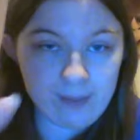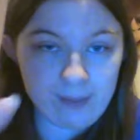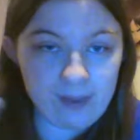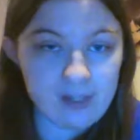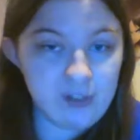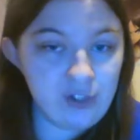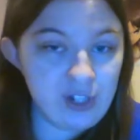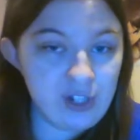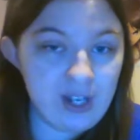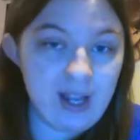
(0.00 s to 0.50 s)

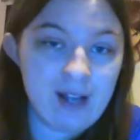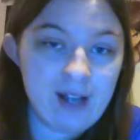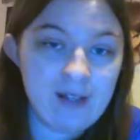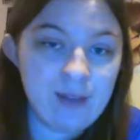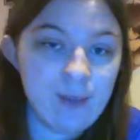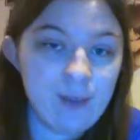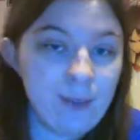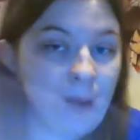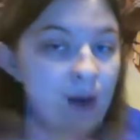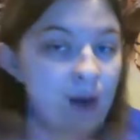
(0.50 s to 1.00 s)
Please check out
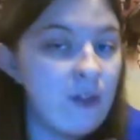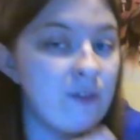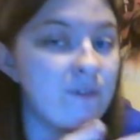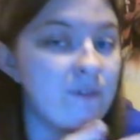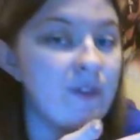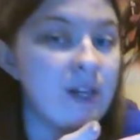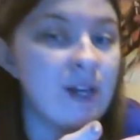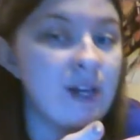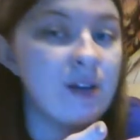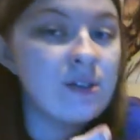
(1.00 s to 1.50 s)
some of my other
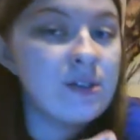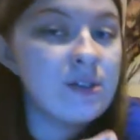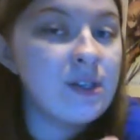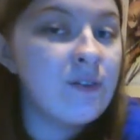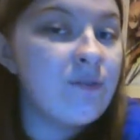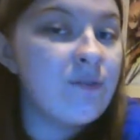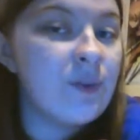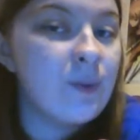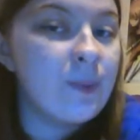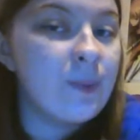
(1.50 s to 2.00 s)
videos
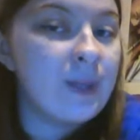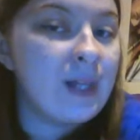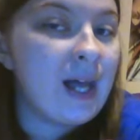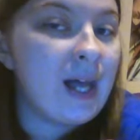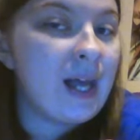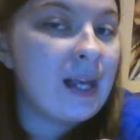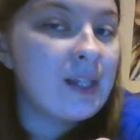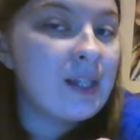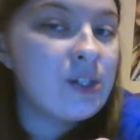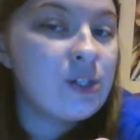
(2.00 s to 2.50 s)
if you would
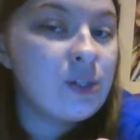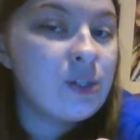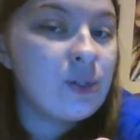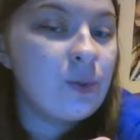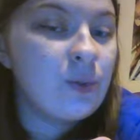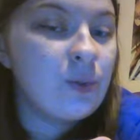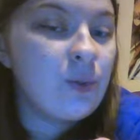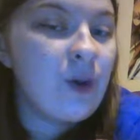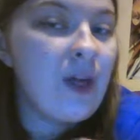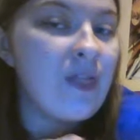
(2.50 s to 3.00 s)
like
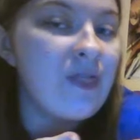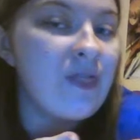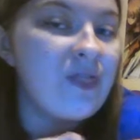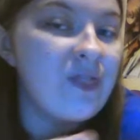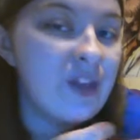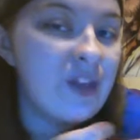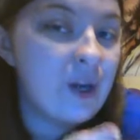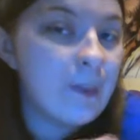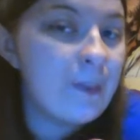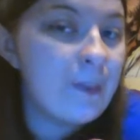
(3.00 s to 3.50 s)
to.
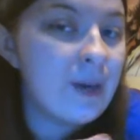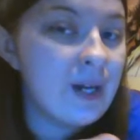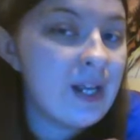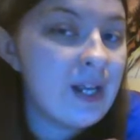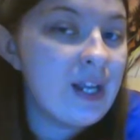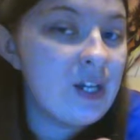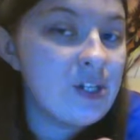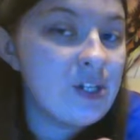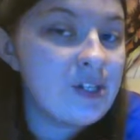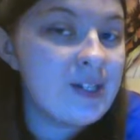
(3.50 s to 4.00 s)
They're
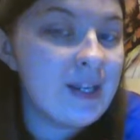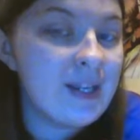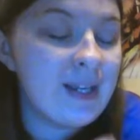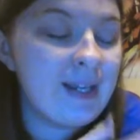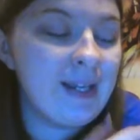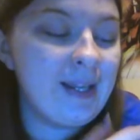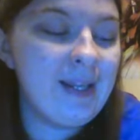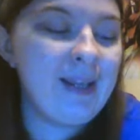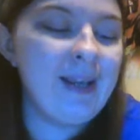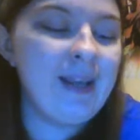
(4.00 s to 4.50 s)
pretty
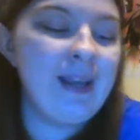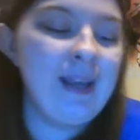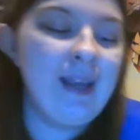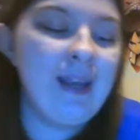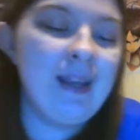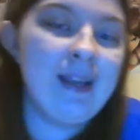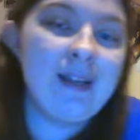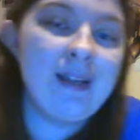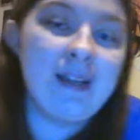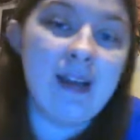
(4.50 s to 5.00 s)
entertaining,
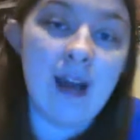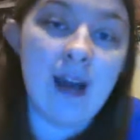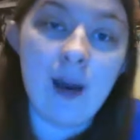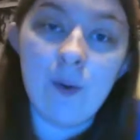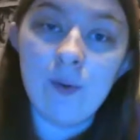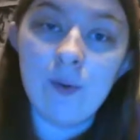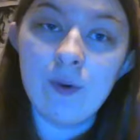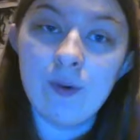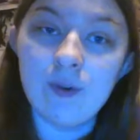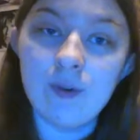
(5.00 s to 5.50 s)
and I
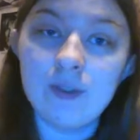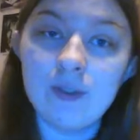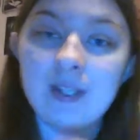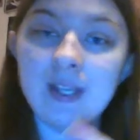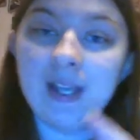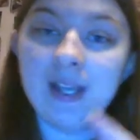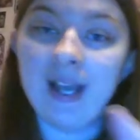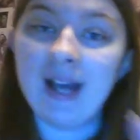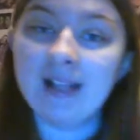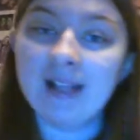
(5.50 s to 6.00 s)
will
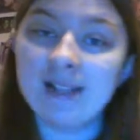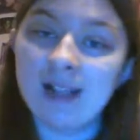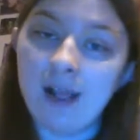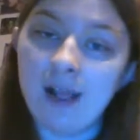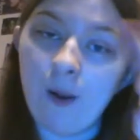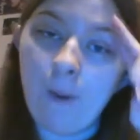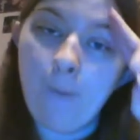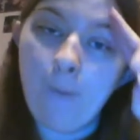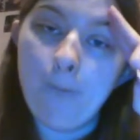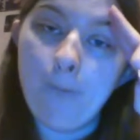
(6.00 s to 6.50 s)
see you guys
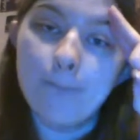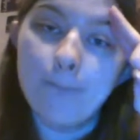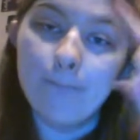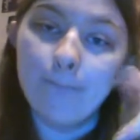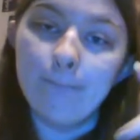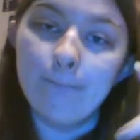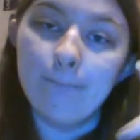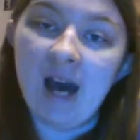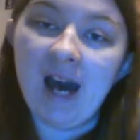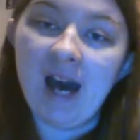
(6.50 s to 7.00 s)
later.
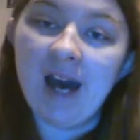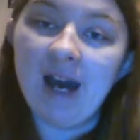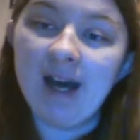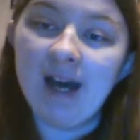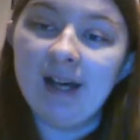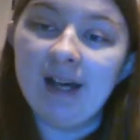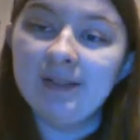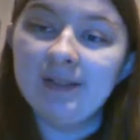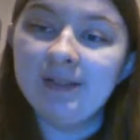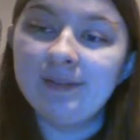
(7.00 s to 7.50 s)
Bye.